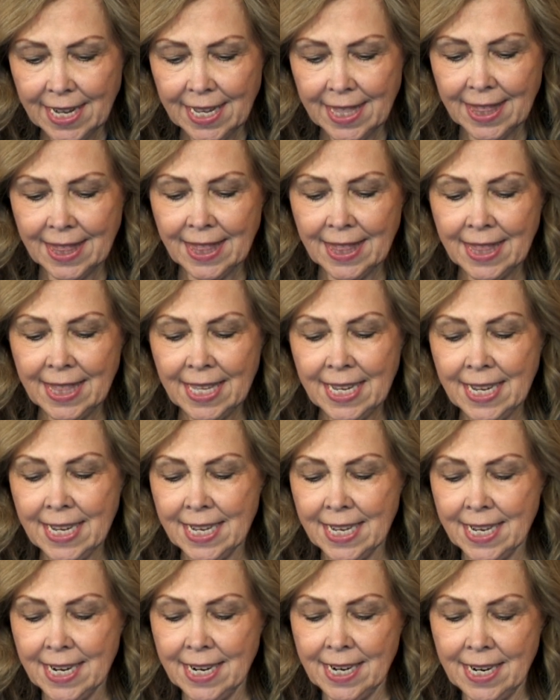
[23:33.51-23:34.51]

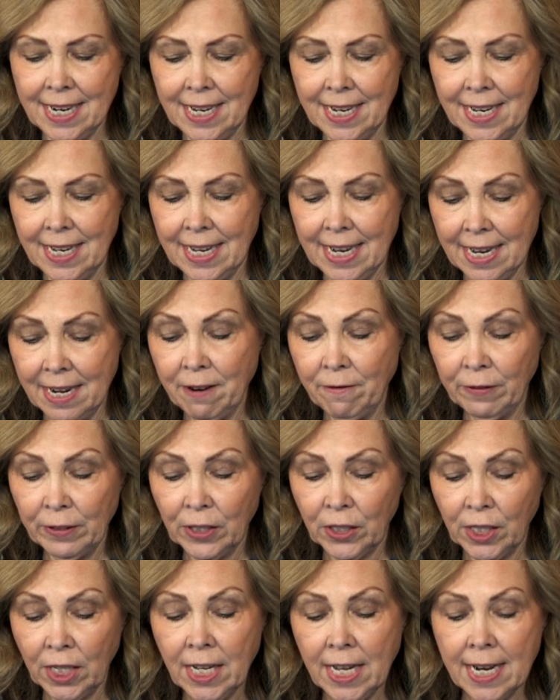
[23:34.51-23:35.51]
Then, and if a
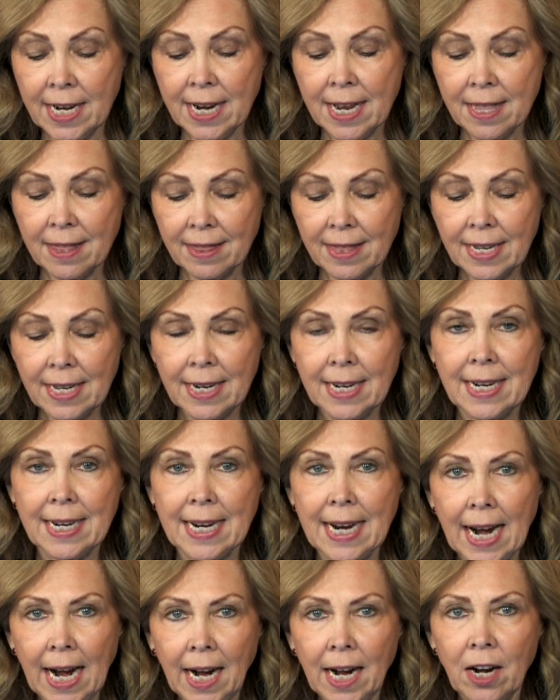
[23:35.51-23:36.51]
son, then an
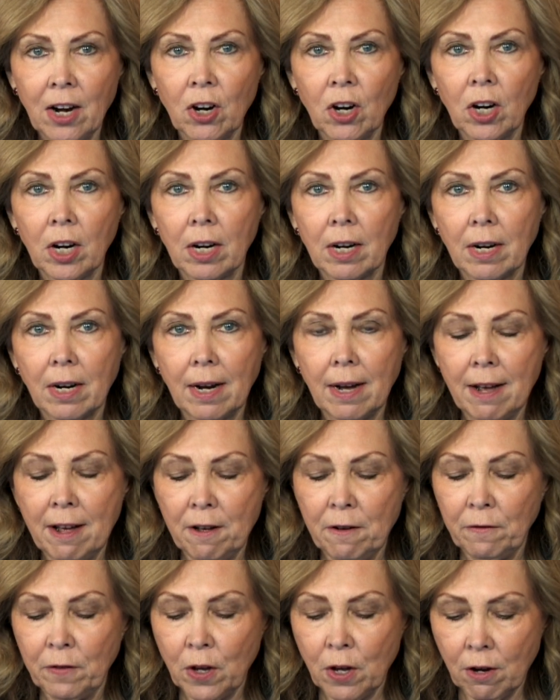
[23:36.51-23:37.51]
heir
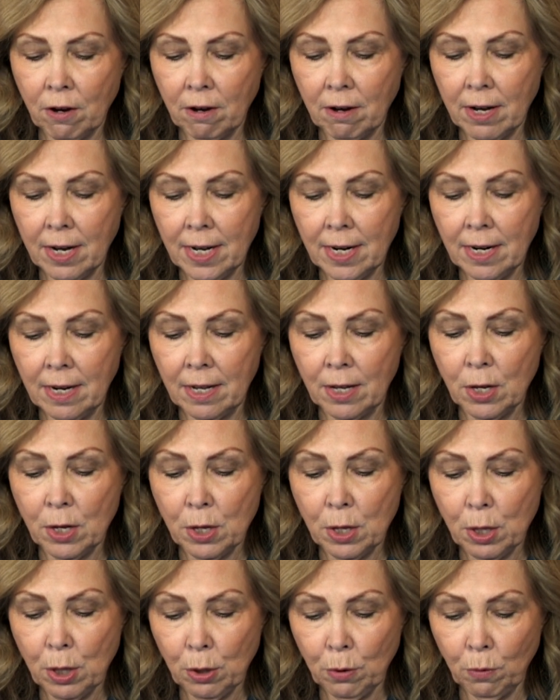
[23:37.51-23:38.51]
of God. There you
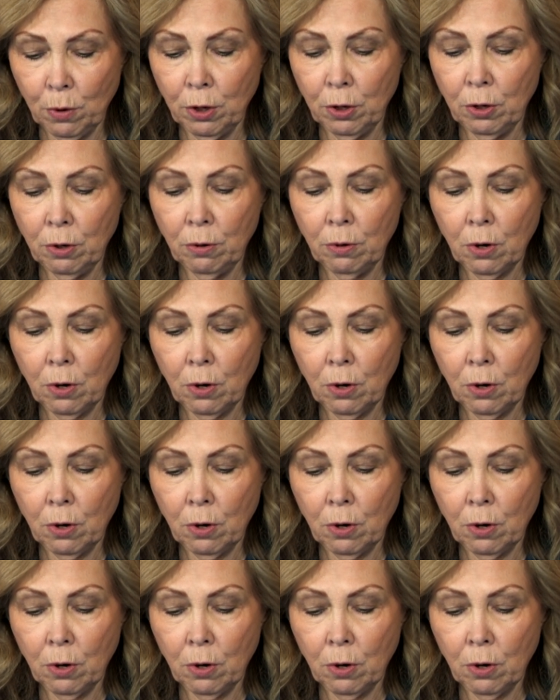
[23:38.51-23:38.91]
go. Through so